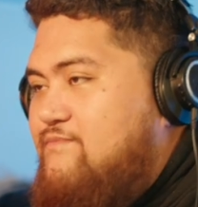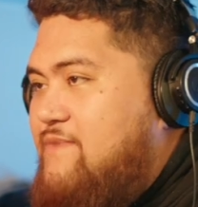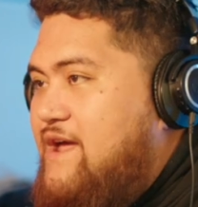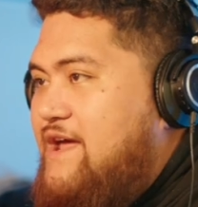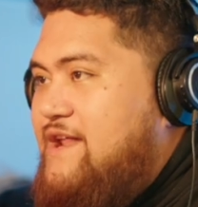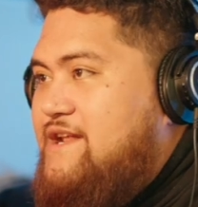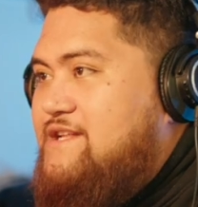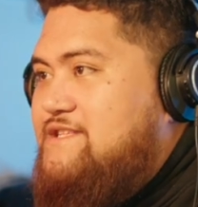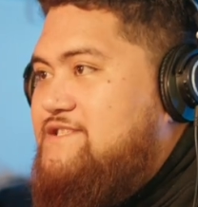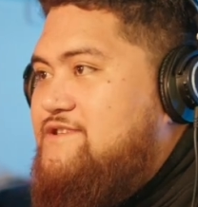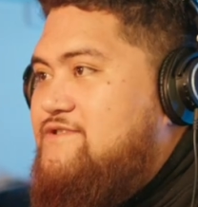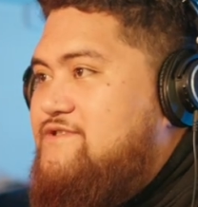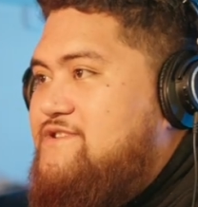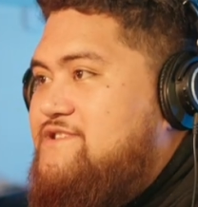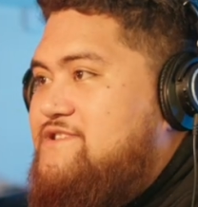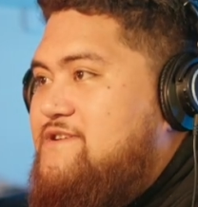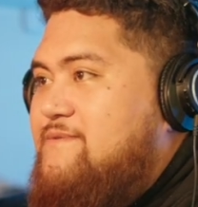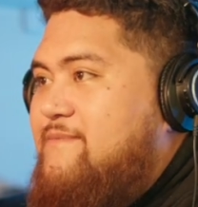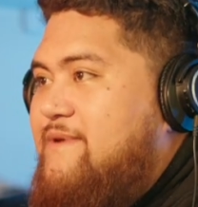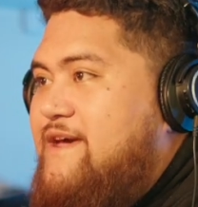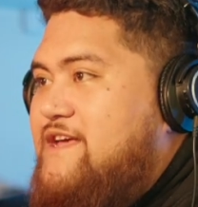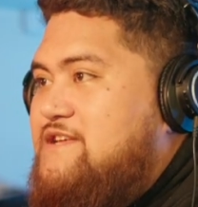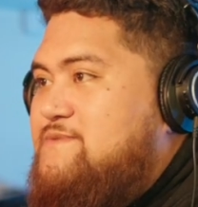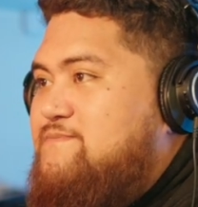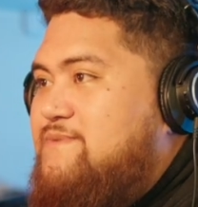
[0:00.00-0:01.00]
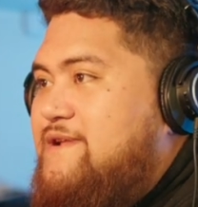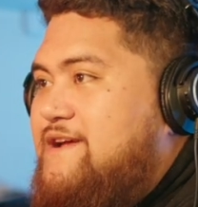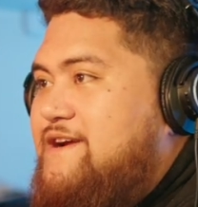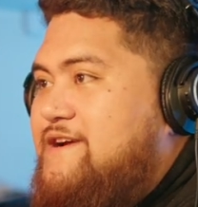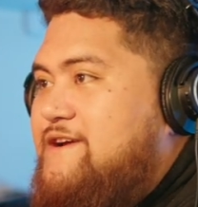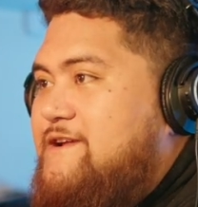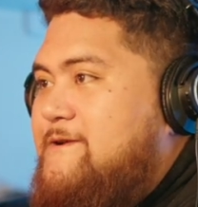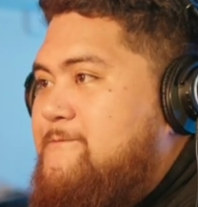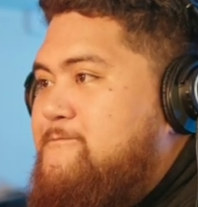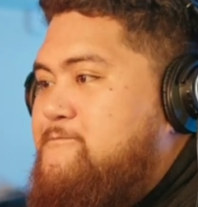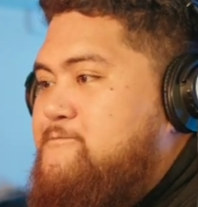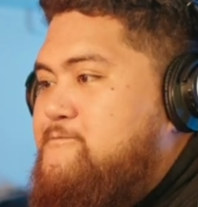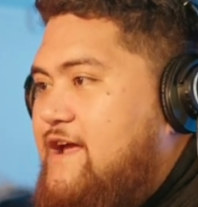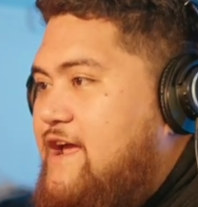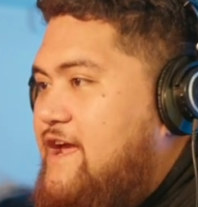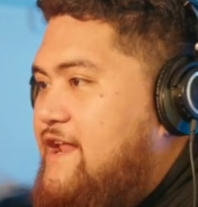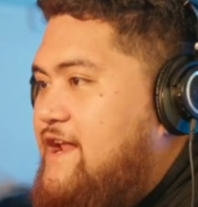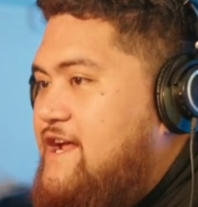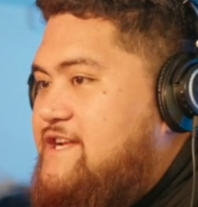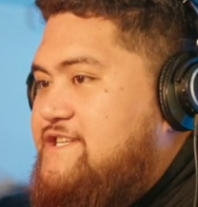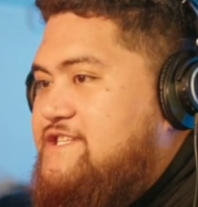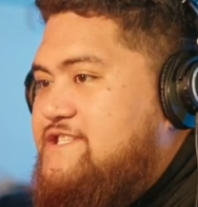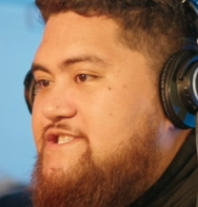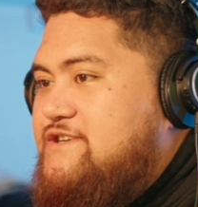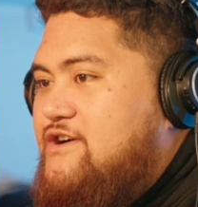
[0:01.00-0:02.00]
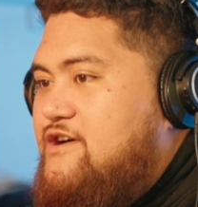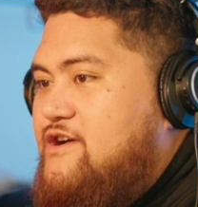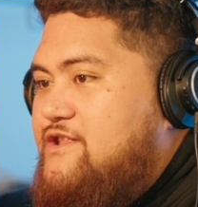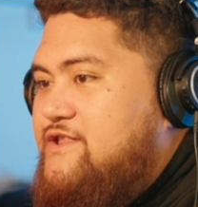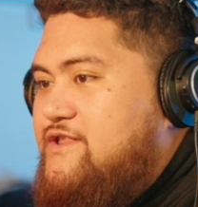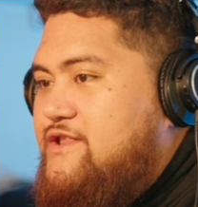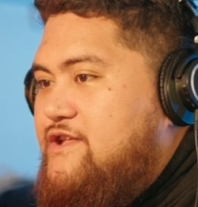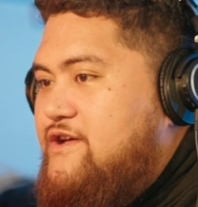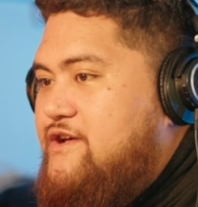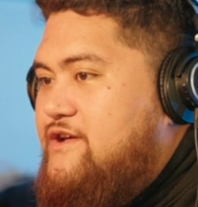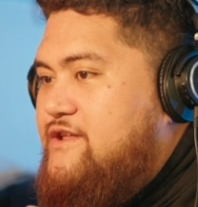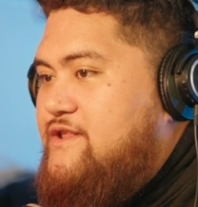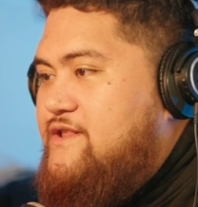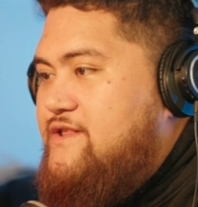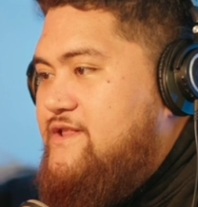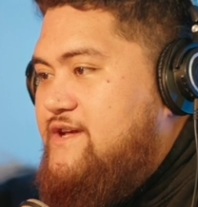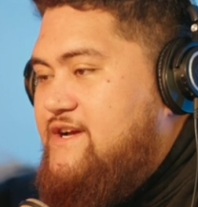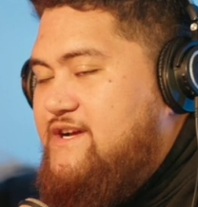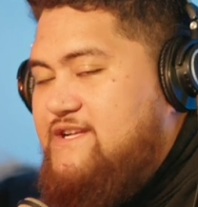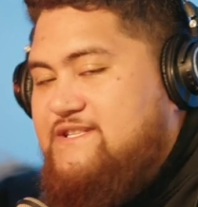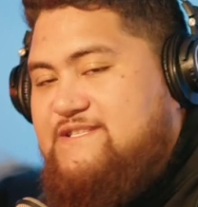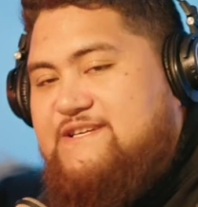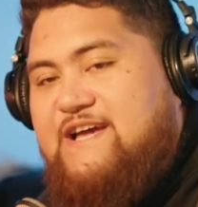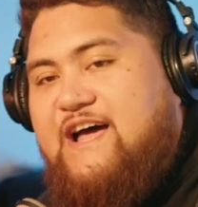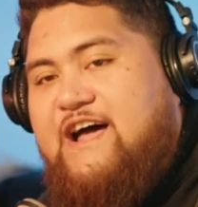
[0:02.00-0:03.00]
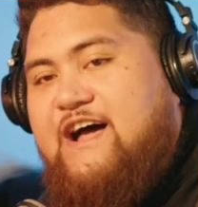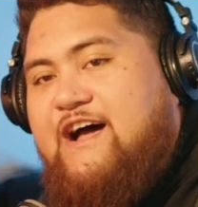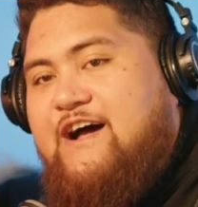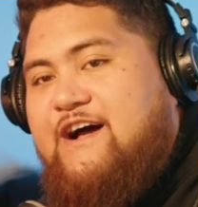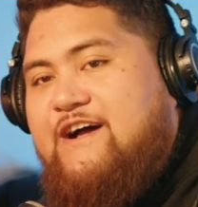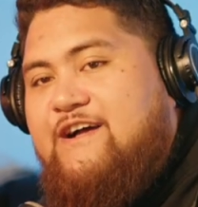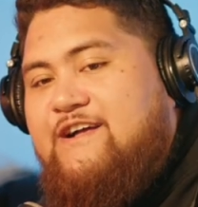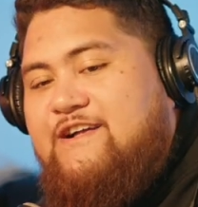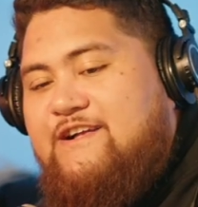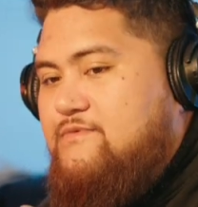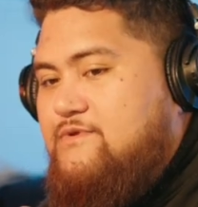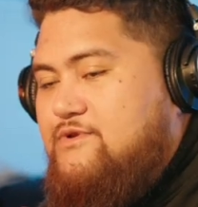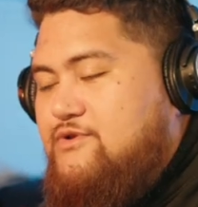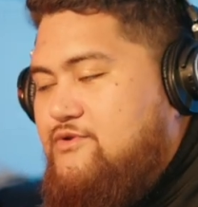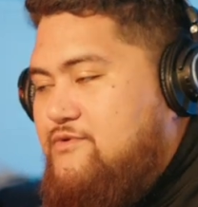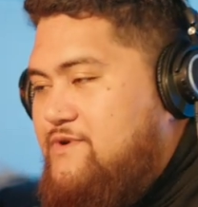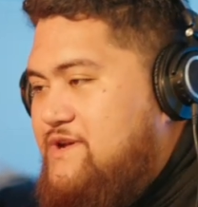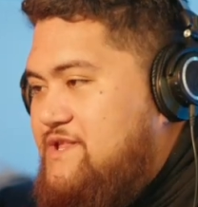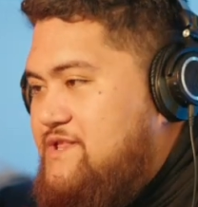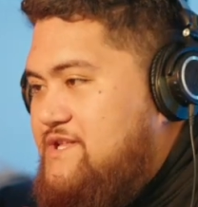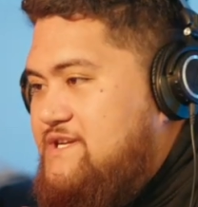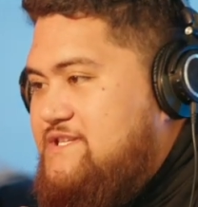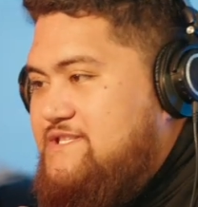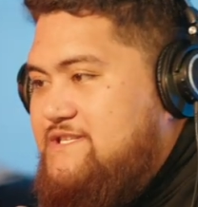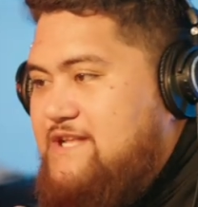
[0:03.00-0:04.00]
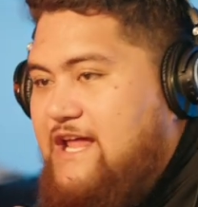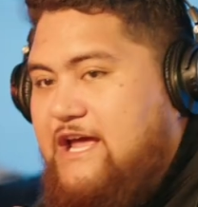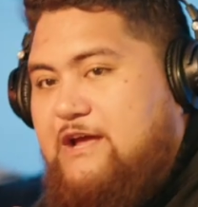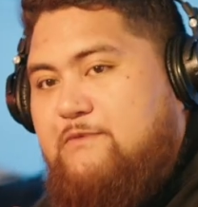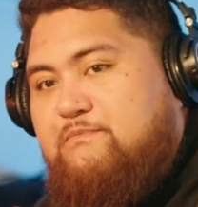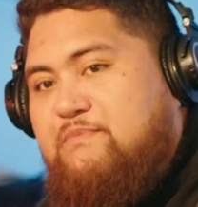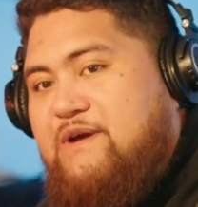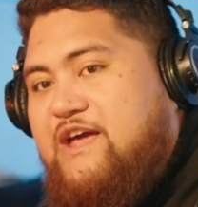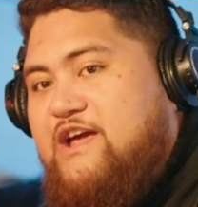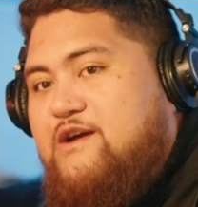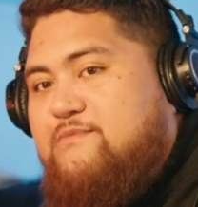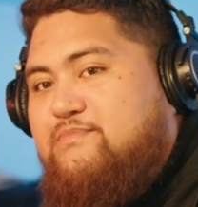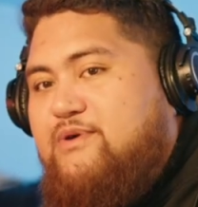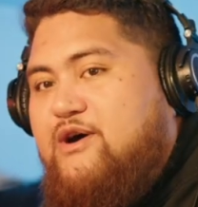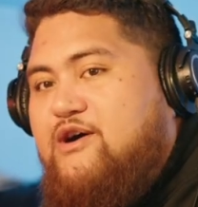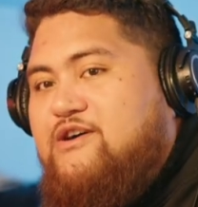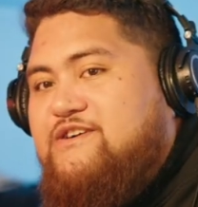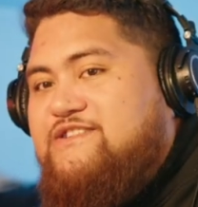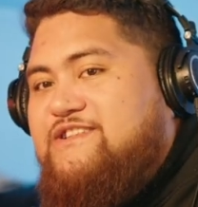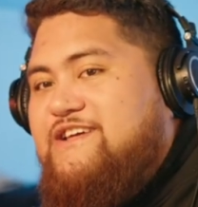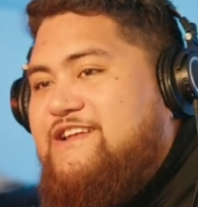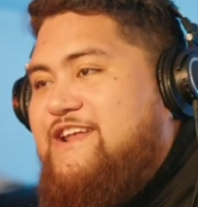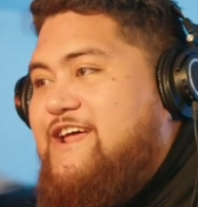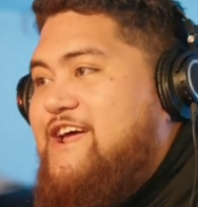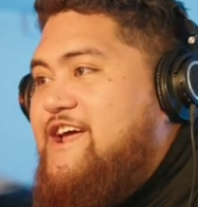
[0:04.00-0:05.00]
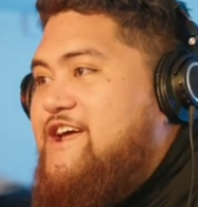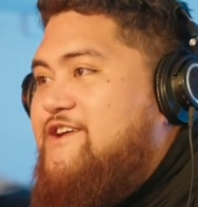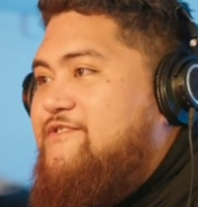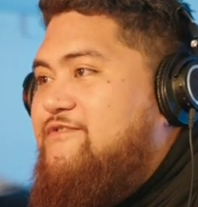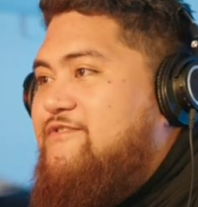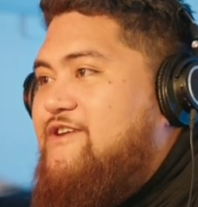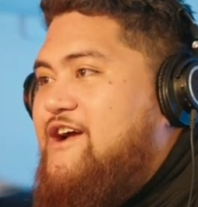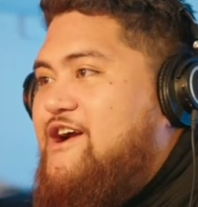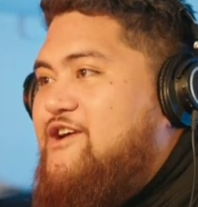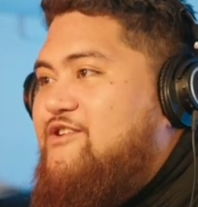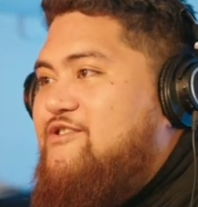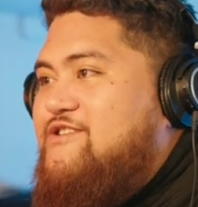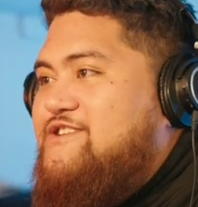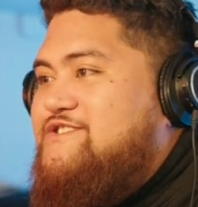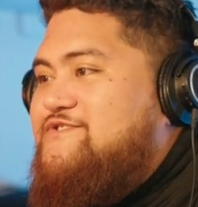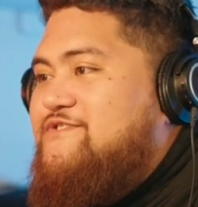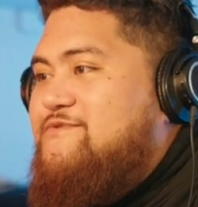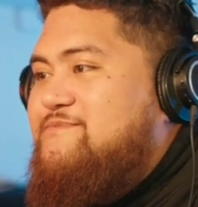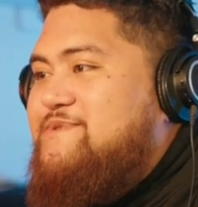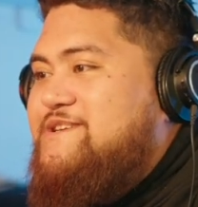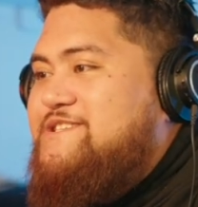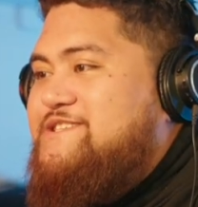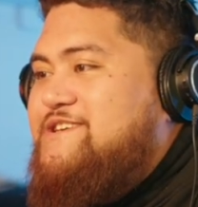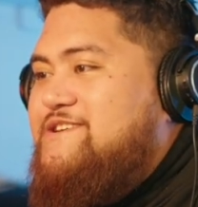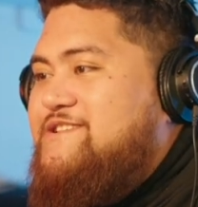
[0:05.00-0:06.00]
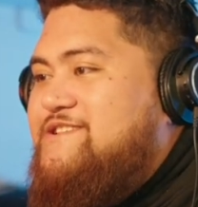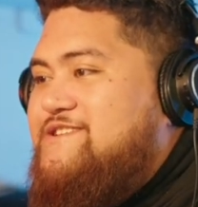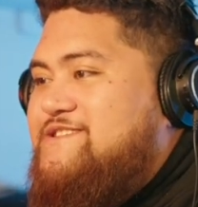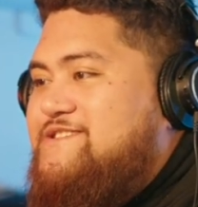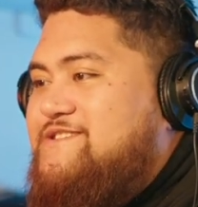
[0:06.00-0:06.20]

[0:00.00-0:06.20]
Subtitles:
Man, it's an awesome man's plugin. And I just got the guitar doing this like ping pong delay across from each other.